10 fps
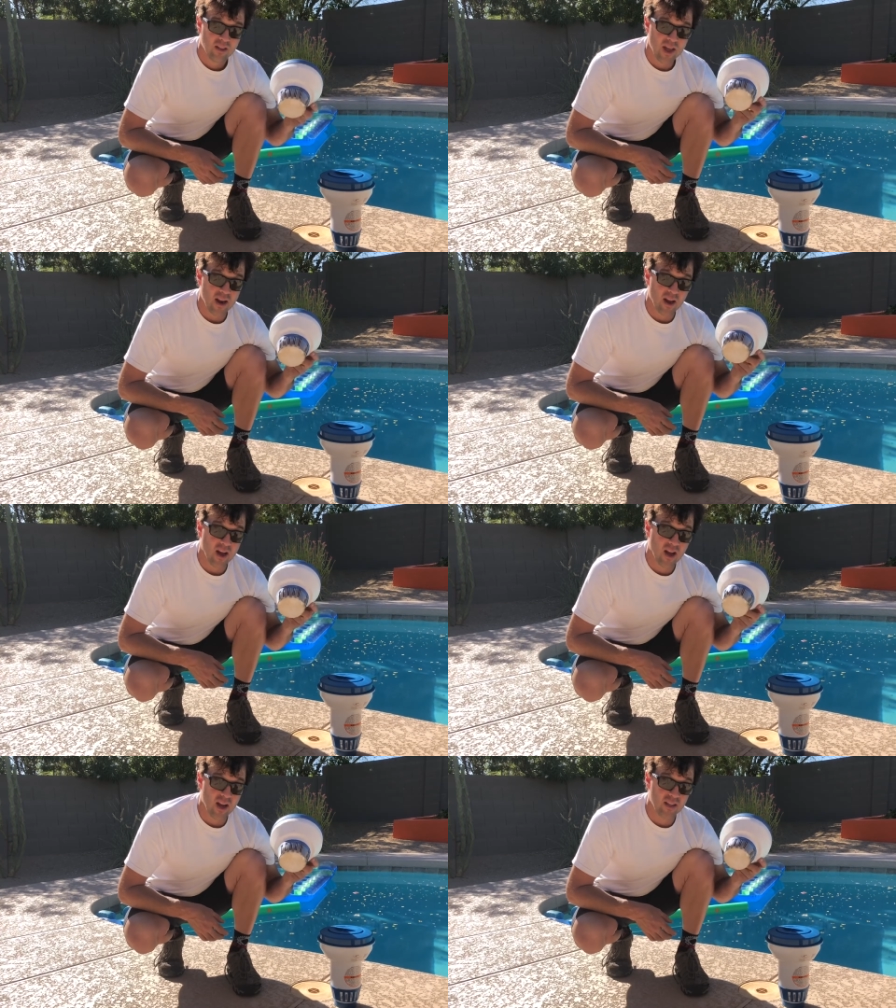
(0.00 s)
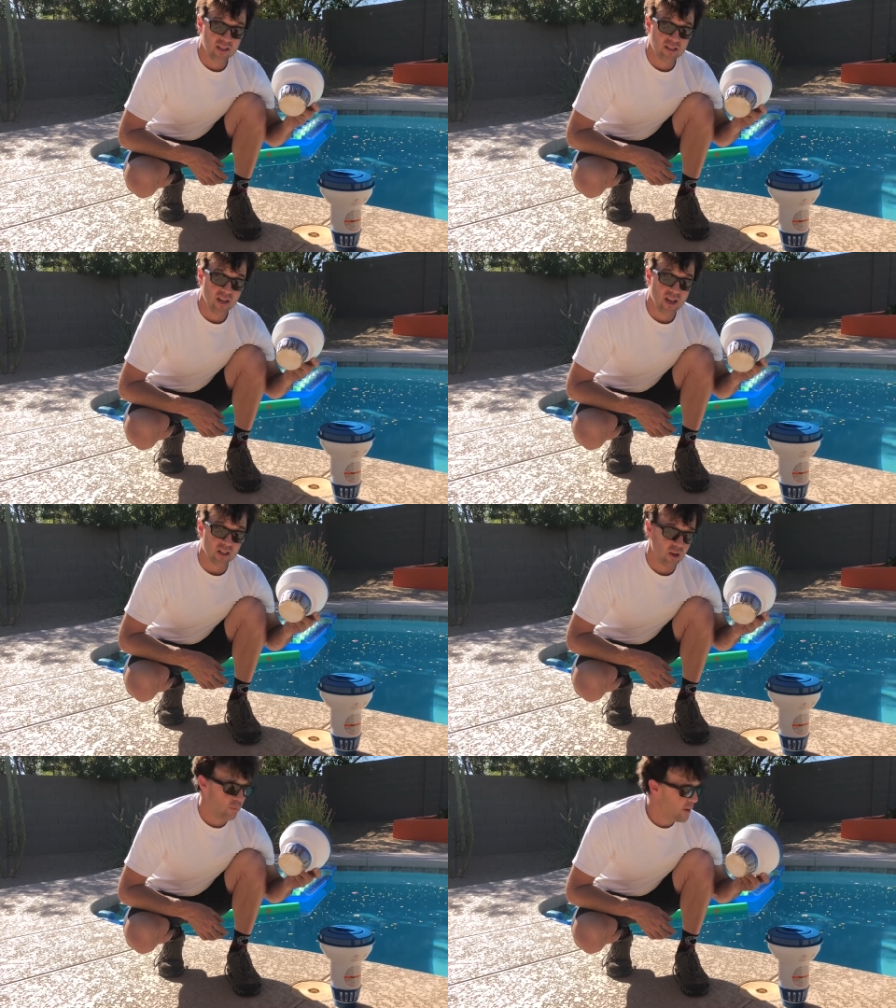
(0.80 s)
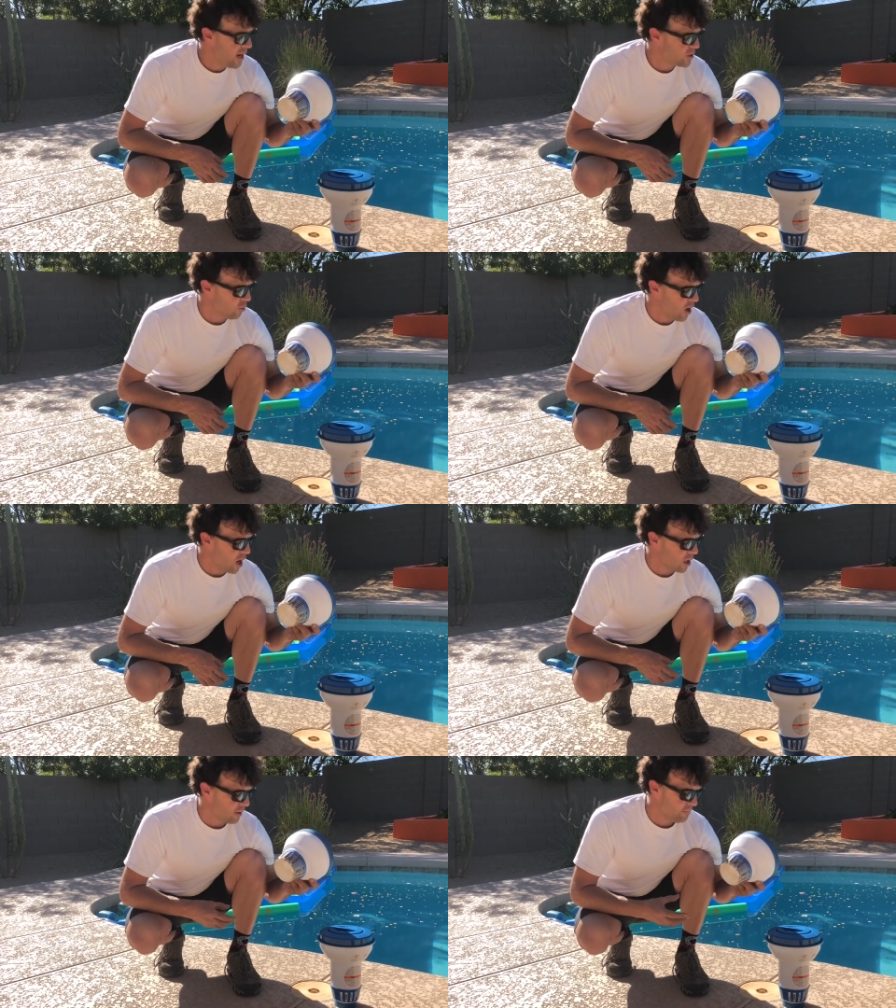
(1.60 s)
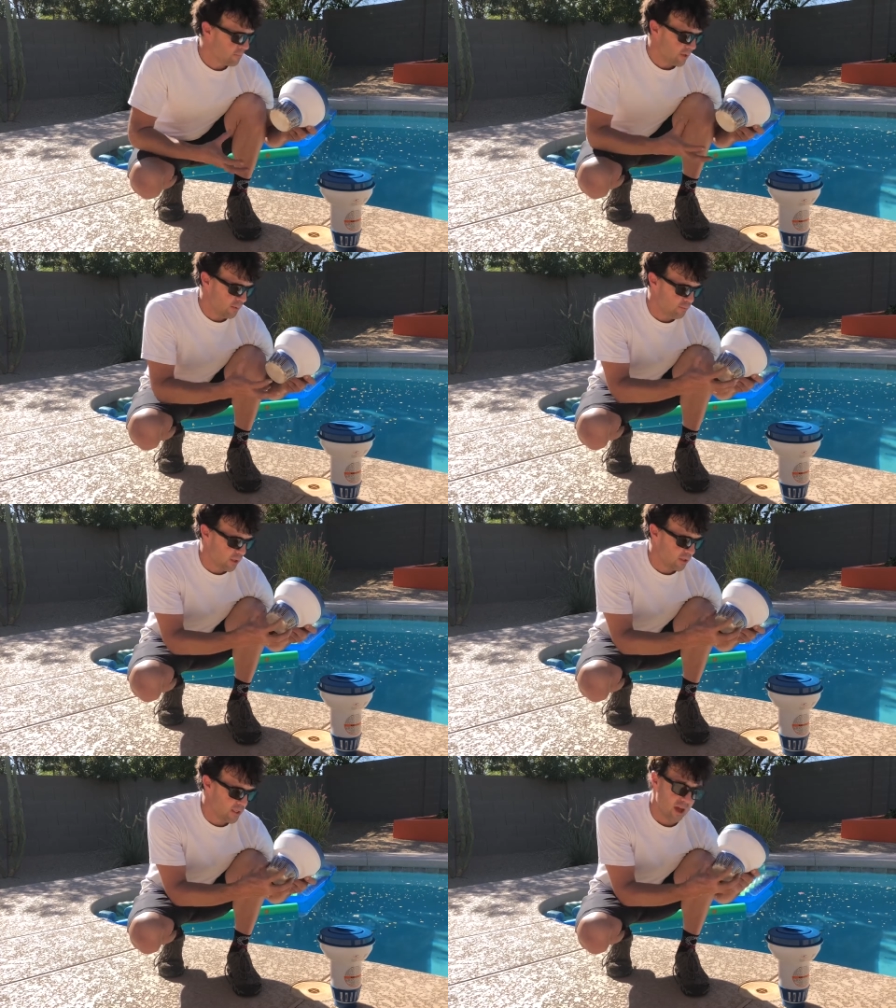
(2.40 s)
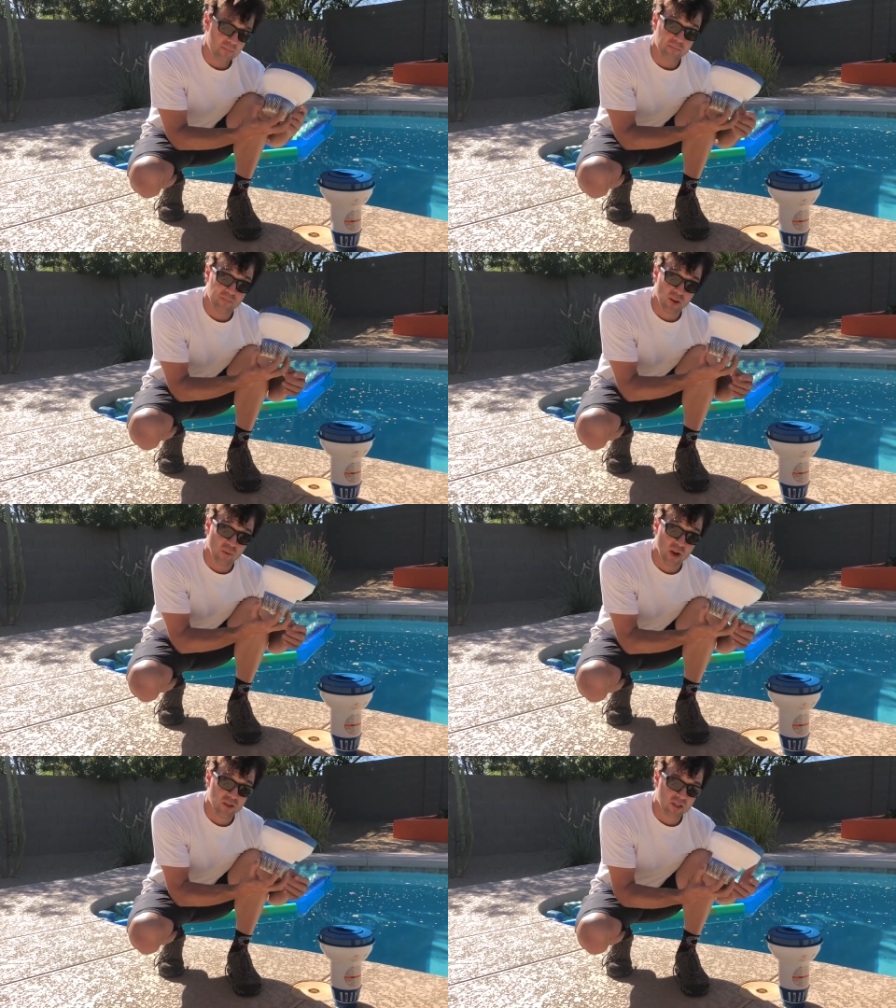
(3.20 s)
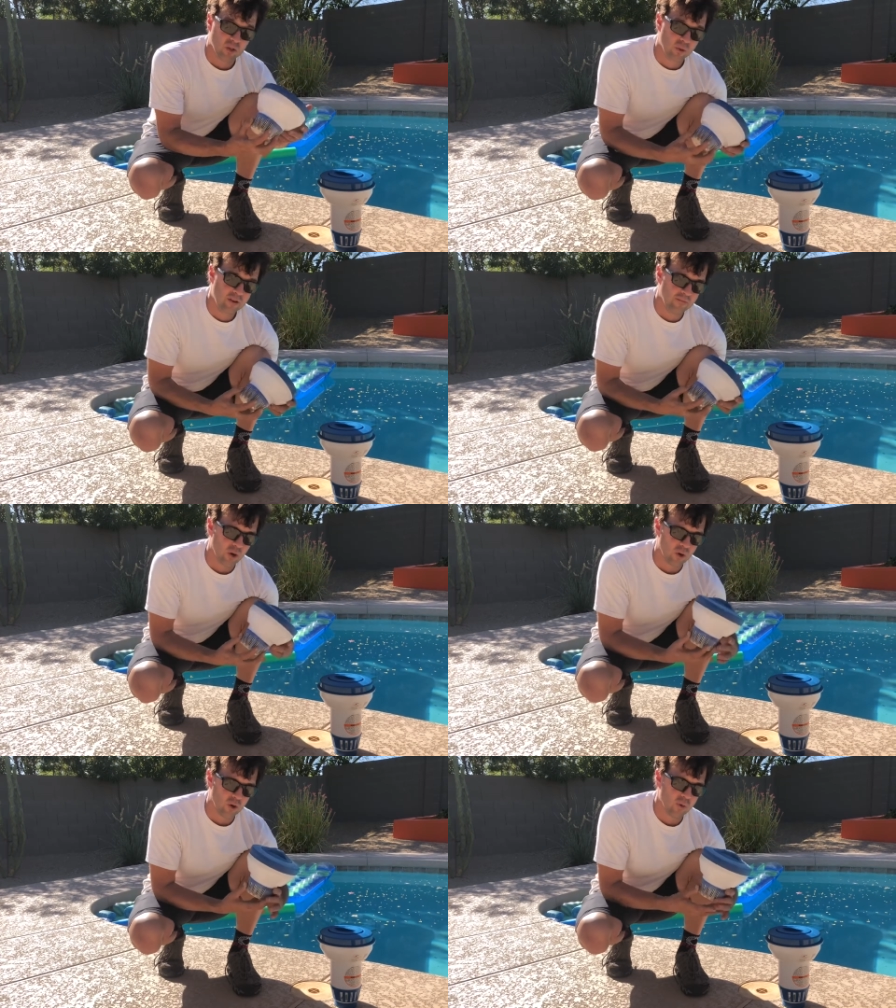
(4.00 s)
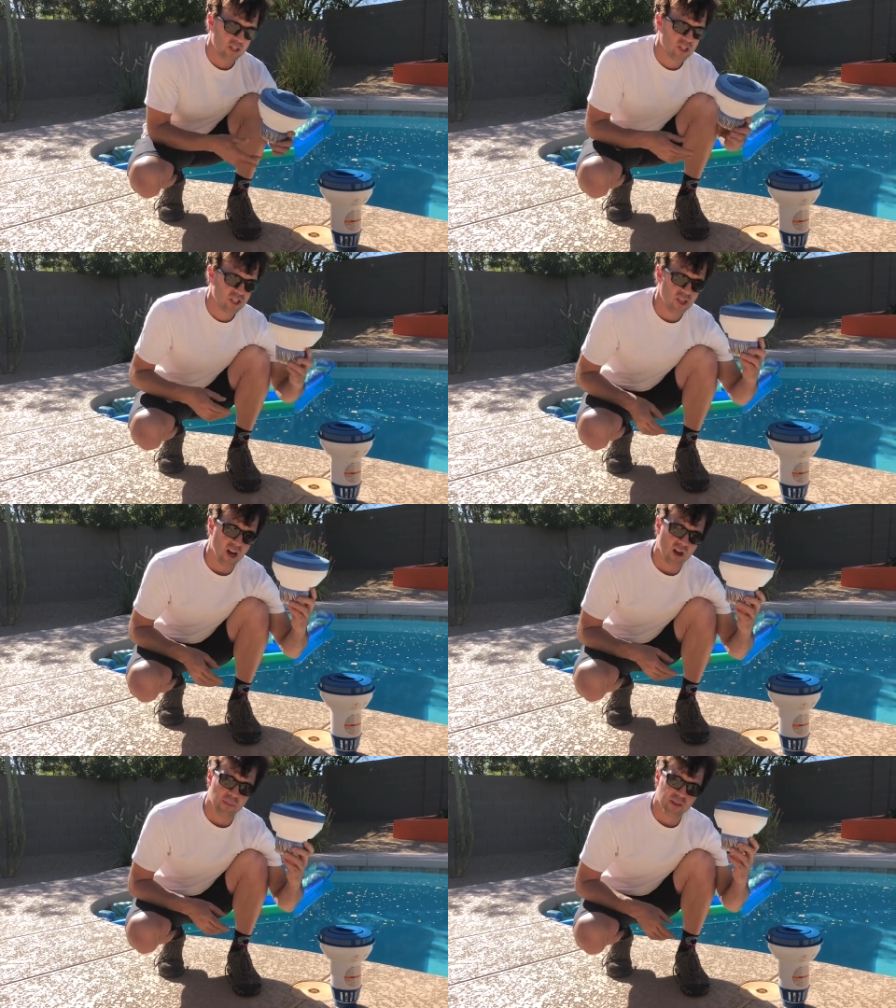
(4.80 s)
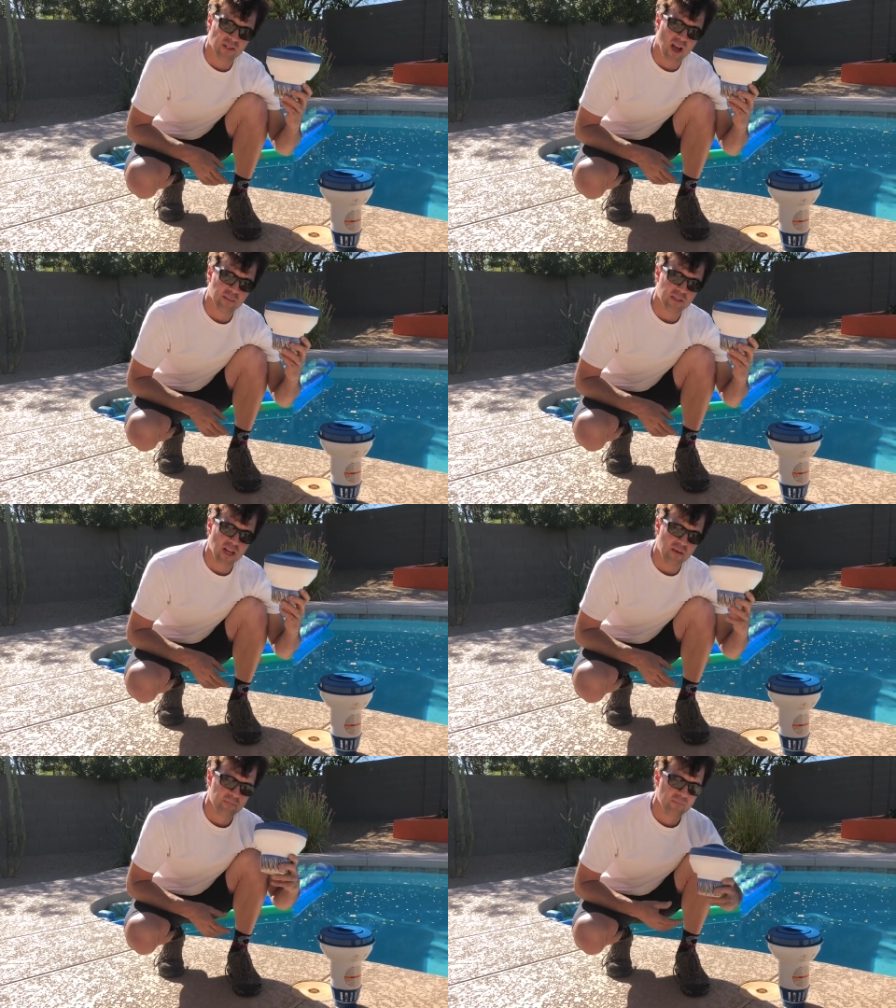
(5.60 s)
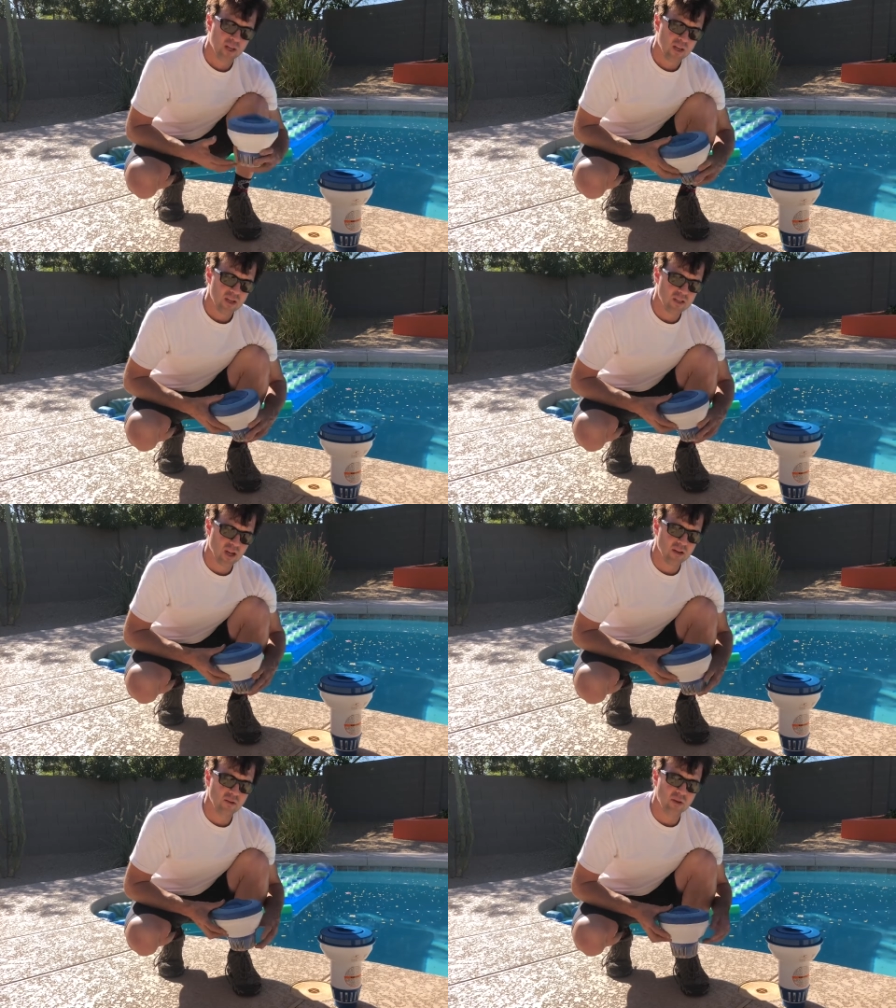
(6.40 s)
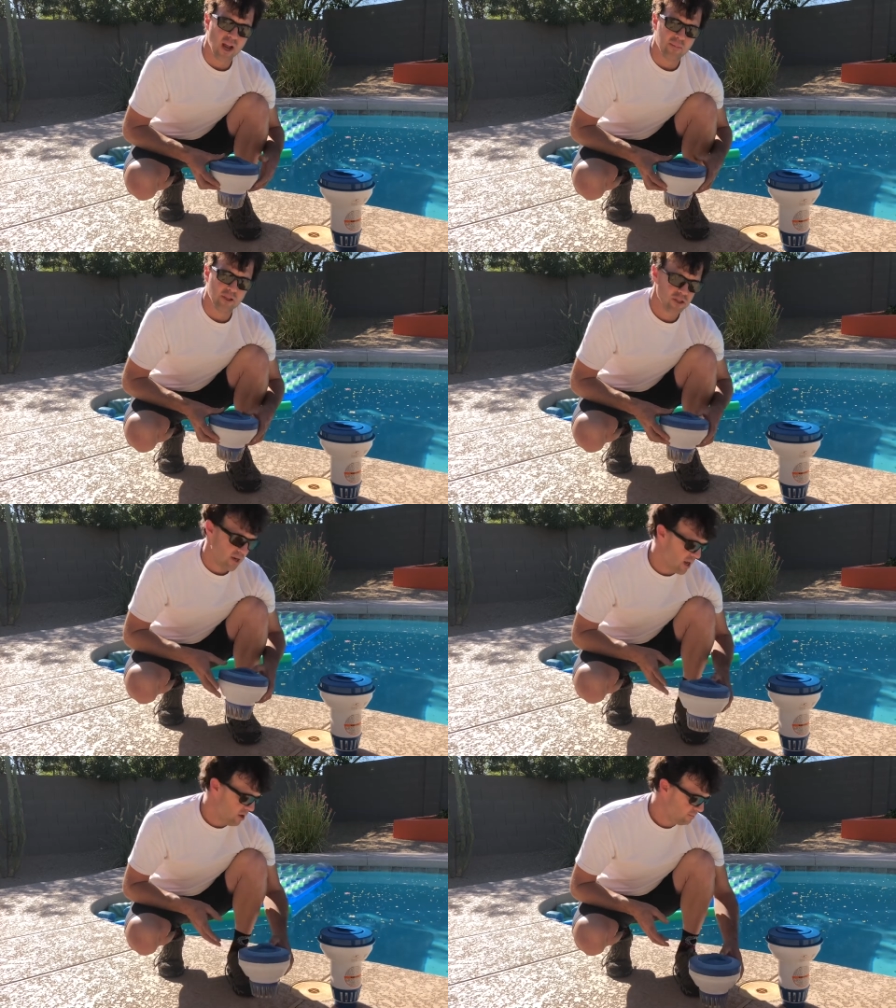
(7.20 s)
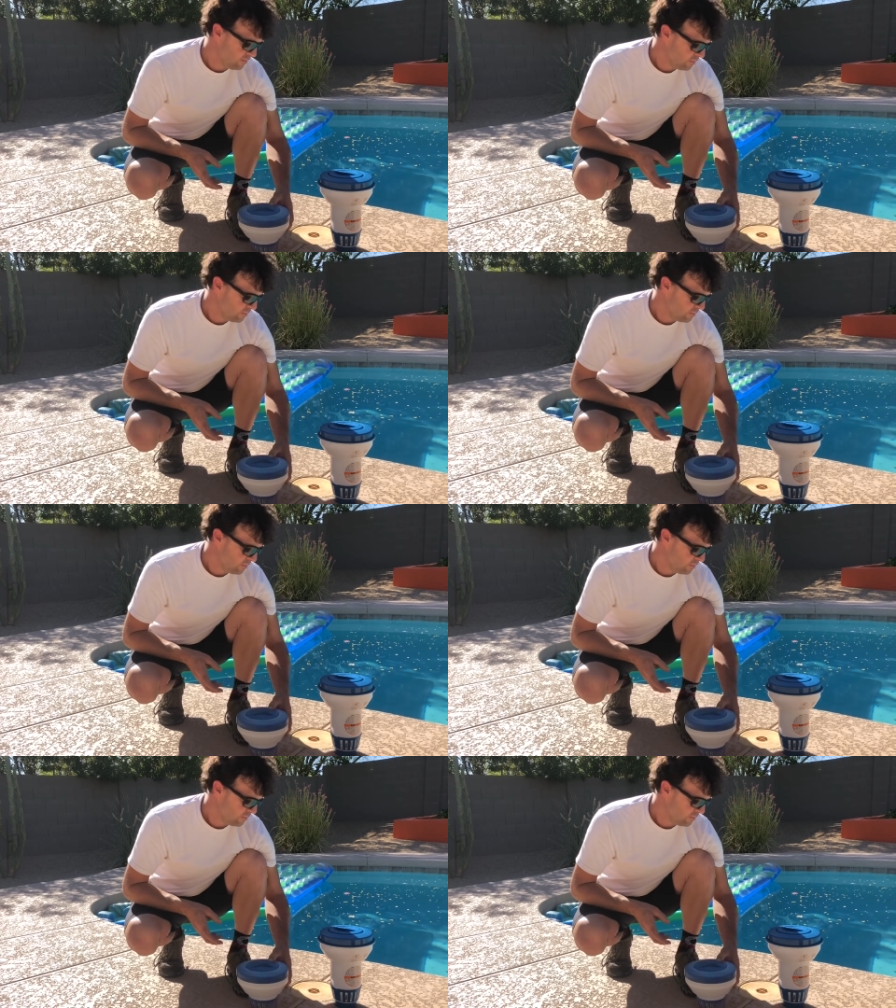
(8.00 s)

That highly acidic, low pH water that builds up around this chlorine floater, when it's stuck up on the top step, is going to do damage. Now,